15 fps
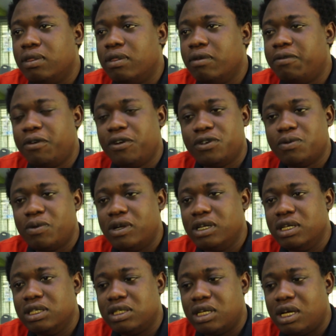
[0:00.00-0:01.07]
The first
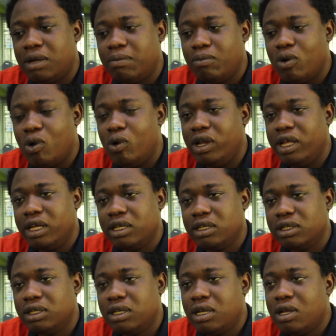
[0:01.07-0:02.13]
one is Ole.
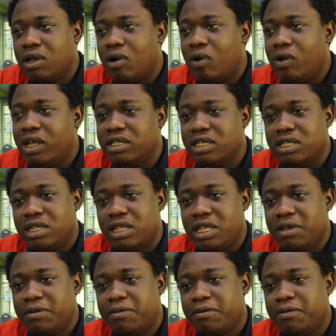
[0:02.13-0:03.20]
Ole the
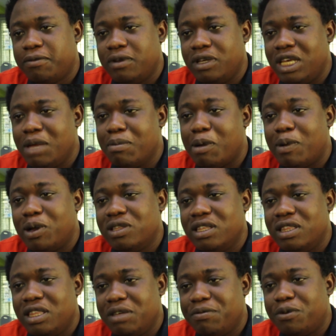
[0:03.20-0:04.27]
Thief, a game about
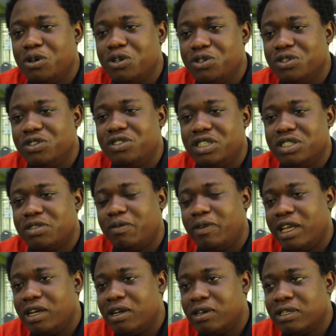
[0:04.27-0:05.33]
a thief running through the streets of
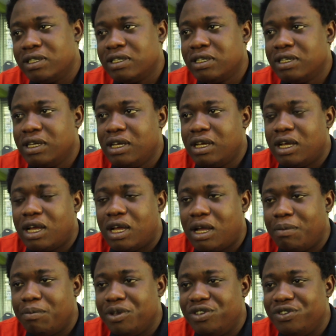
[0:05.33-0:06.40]
Lagos.
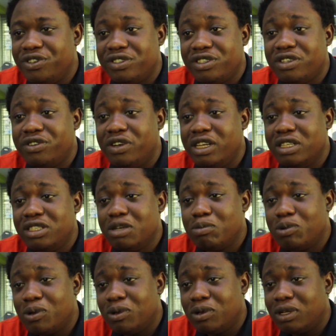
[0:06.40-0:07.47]
It's easily
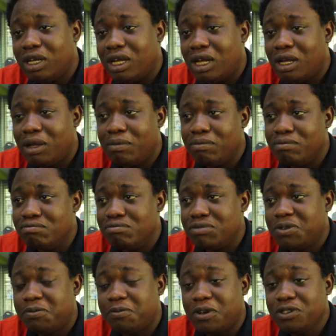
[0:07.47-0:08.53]
relatable,
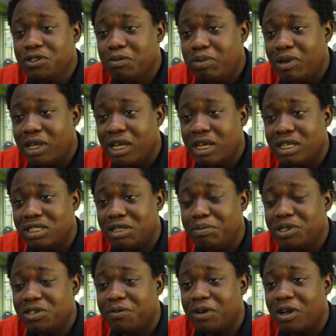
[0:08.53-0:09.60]
it's fun to play, it's a
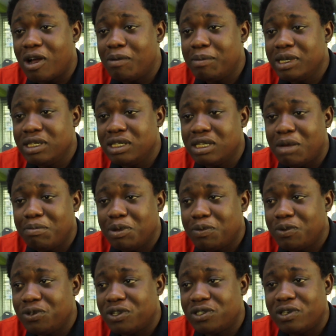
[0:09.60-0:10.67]
bit of a comedy, and
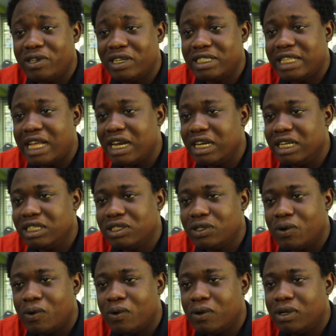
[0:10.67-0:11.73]
people just understand it.
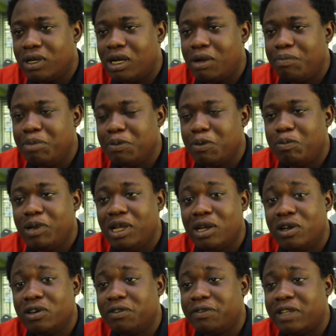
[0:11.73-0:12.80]
So people play a
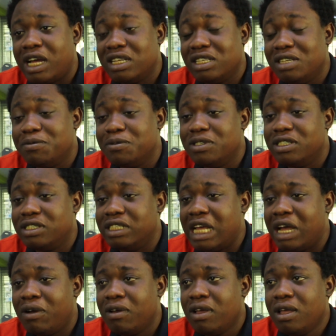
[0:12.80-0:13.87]
lot of that, even till
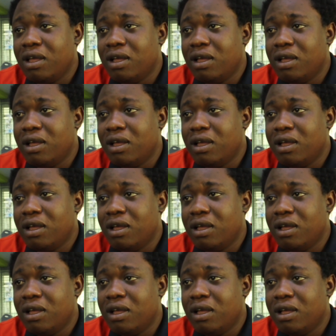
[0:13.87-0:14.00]
now.